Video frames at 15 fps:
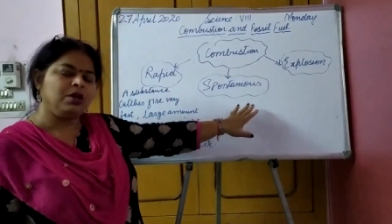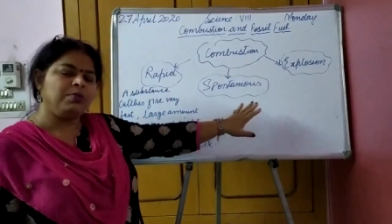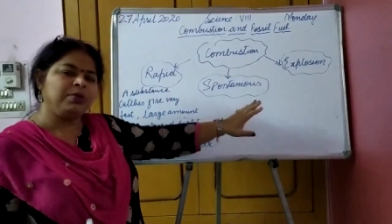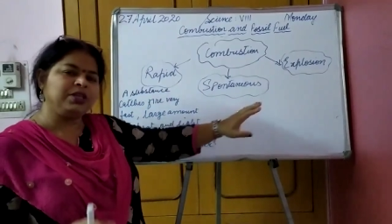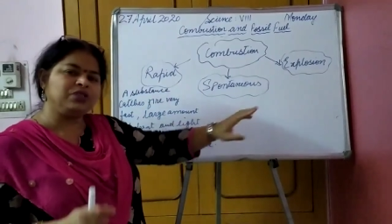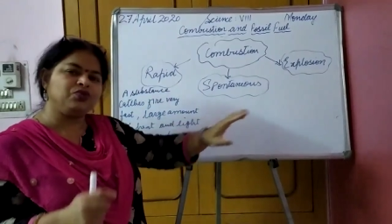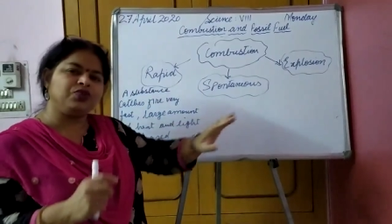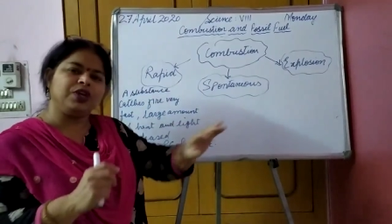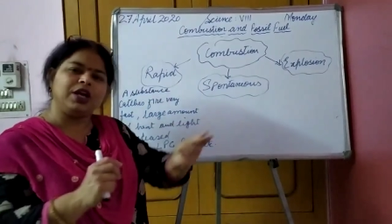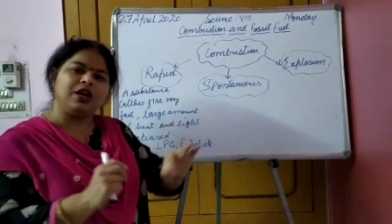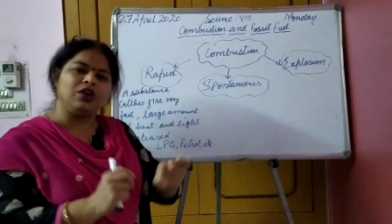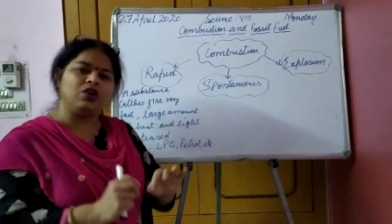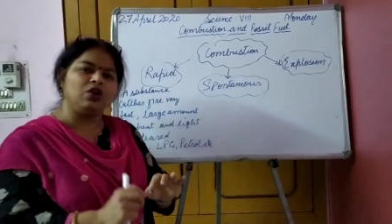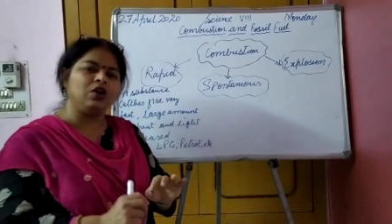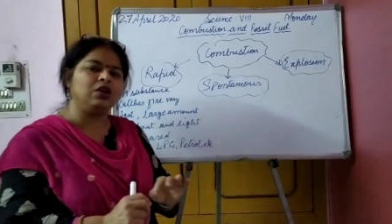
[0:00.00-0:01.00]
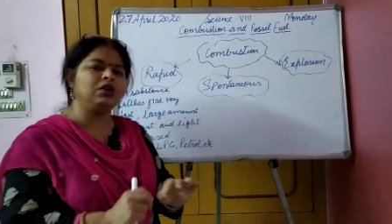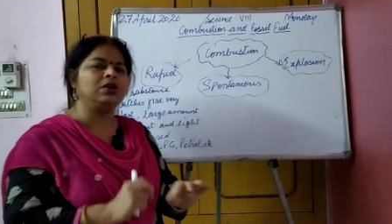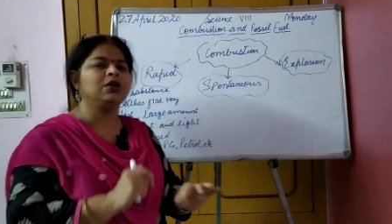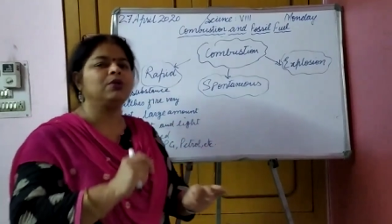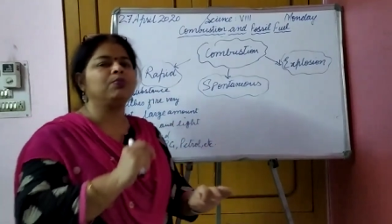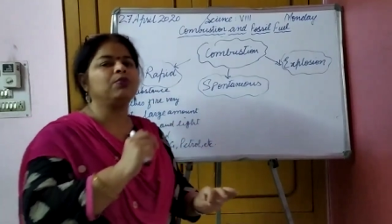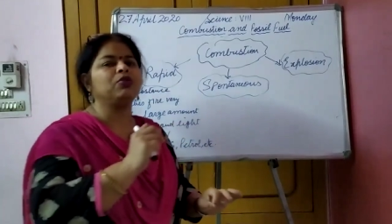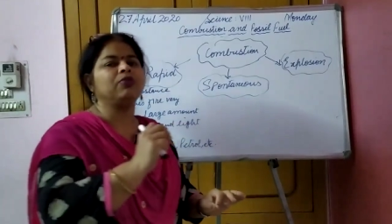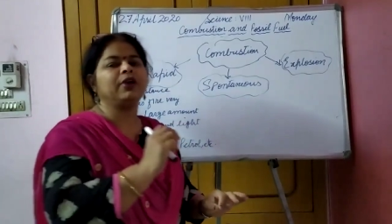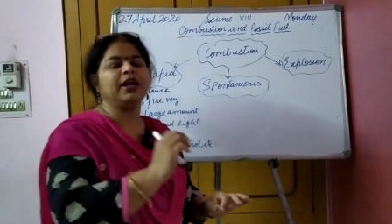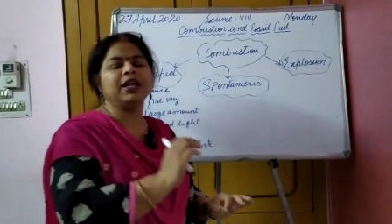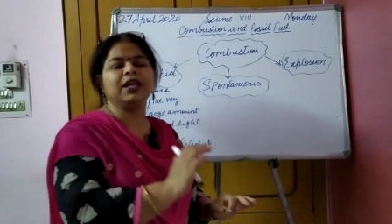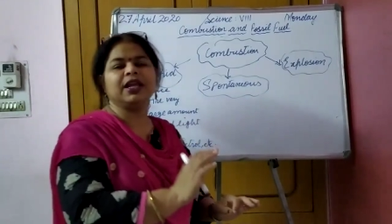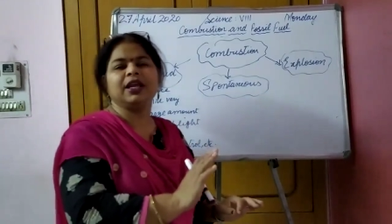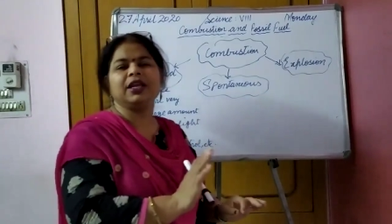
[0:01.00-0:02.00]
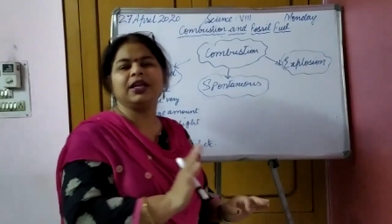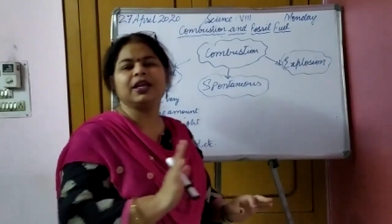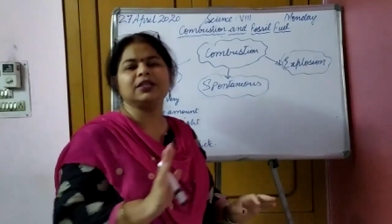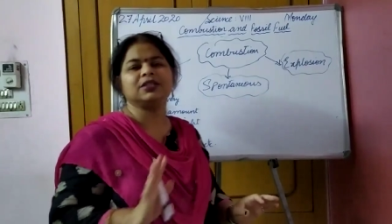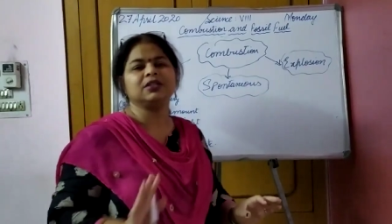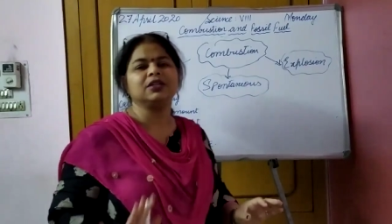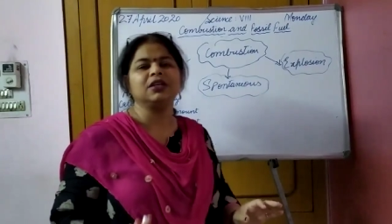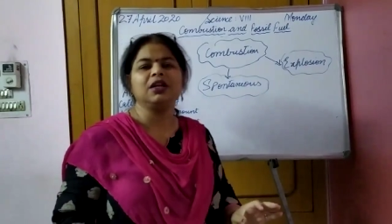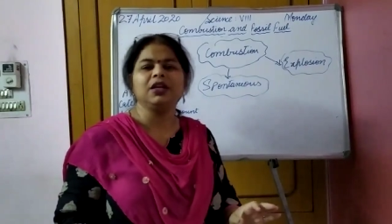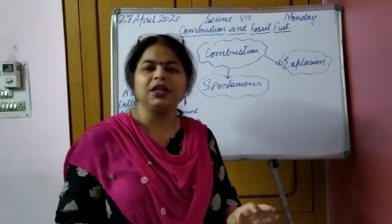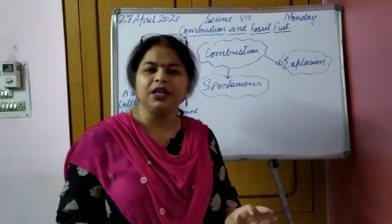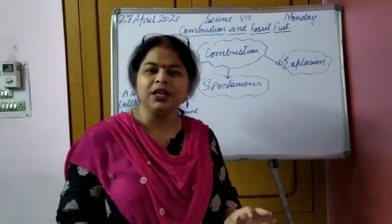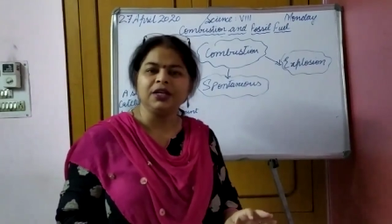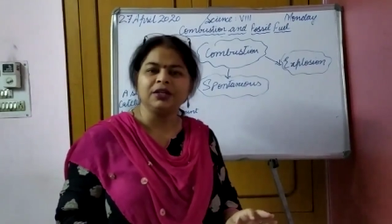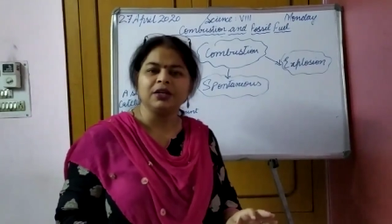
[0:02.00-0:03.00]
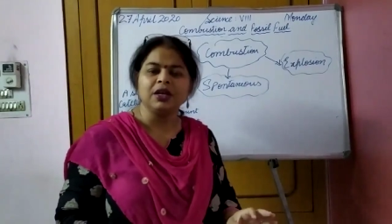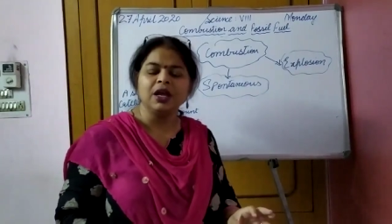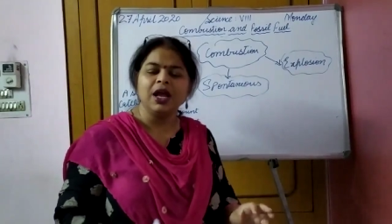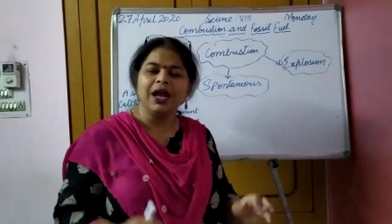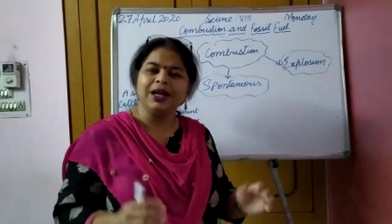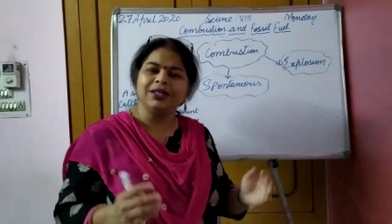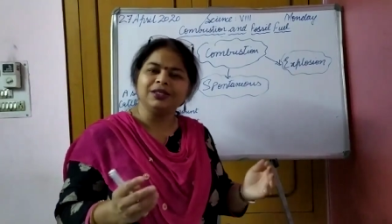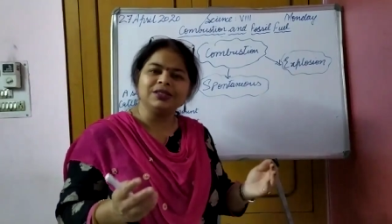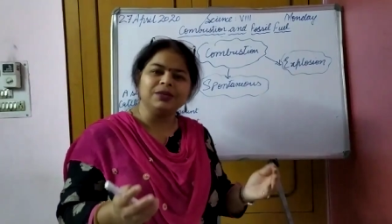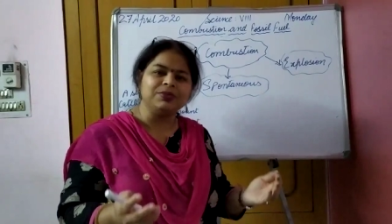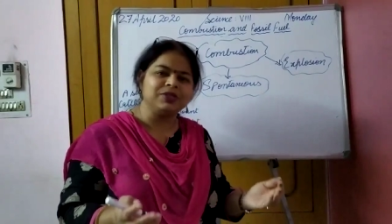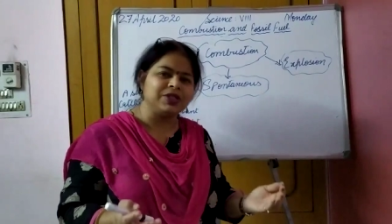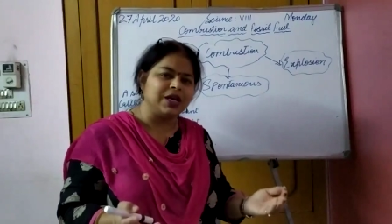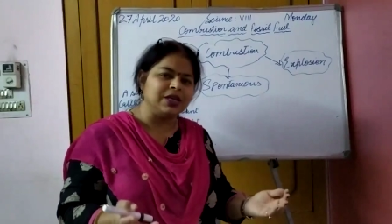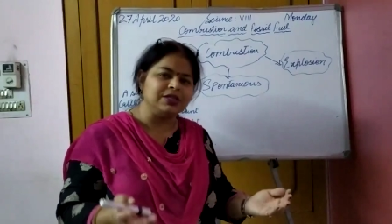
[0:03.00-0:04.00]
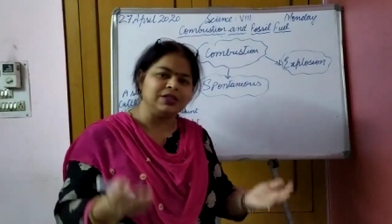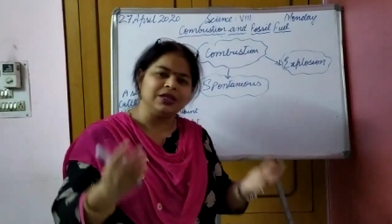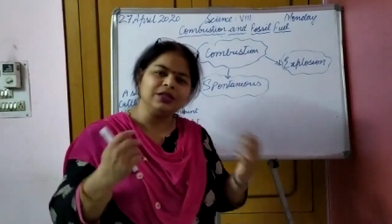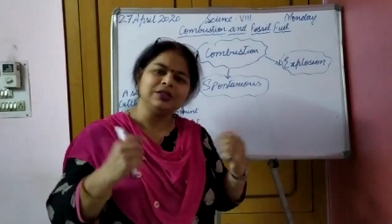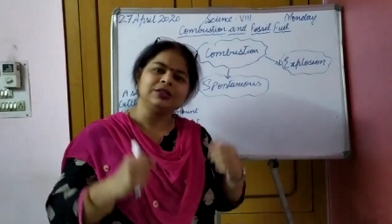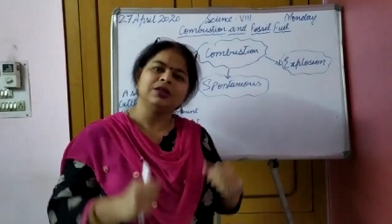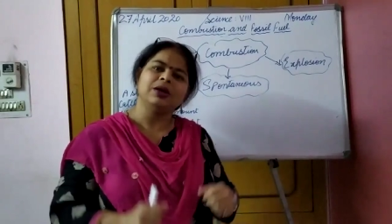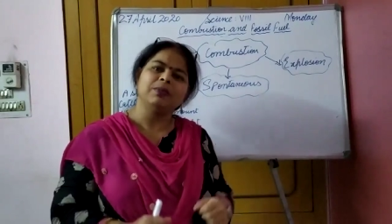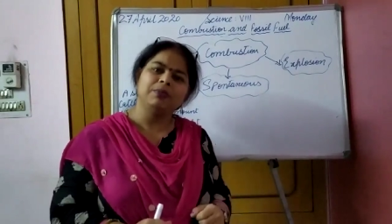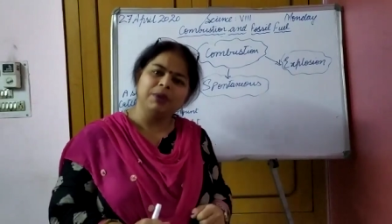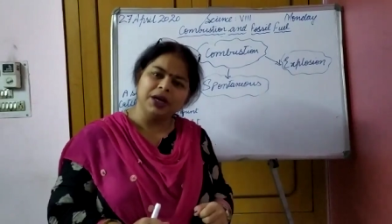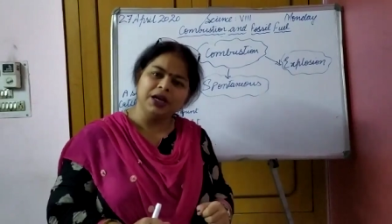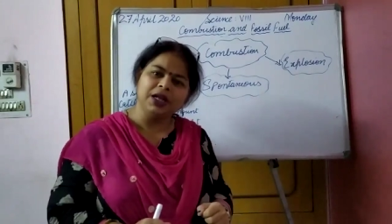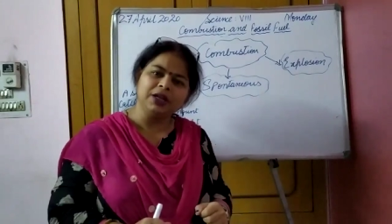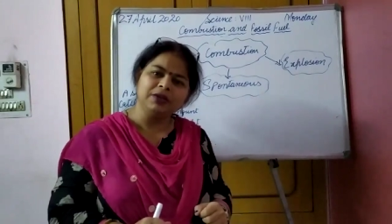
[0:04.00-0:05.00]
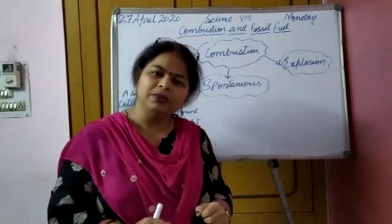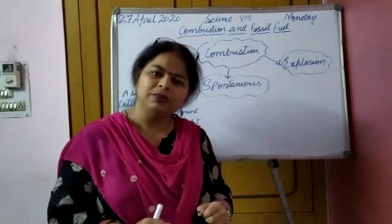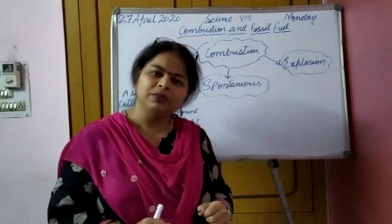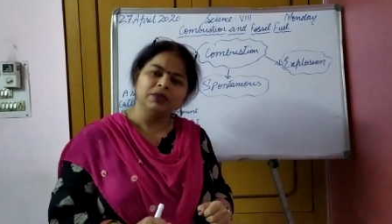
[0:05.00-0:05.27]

Means we are not providing any external heat and the substance is burning